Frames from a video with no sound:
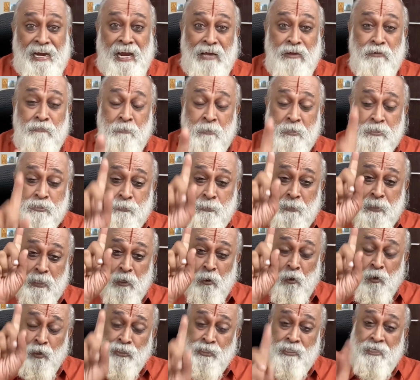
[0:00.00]
Life must
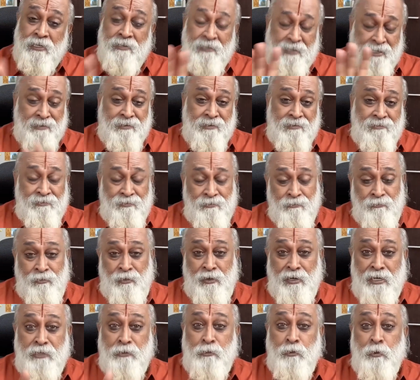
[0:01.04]
be authentic
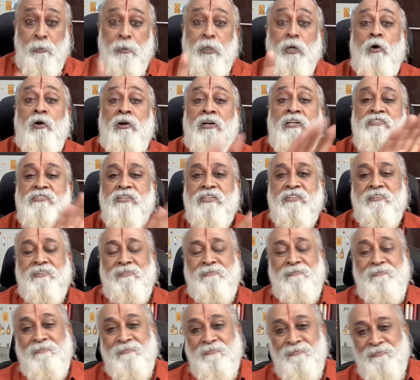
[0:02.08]
for it to be
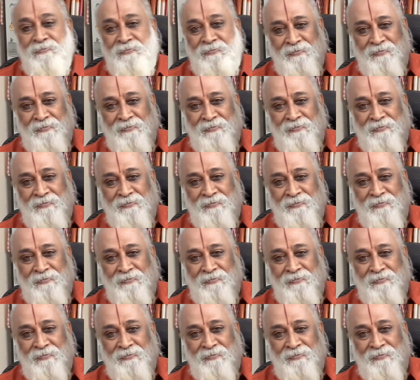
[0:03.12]
honest.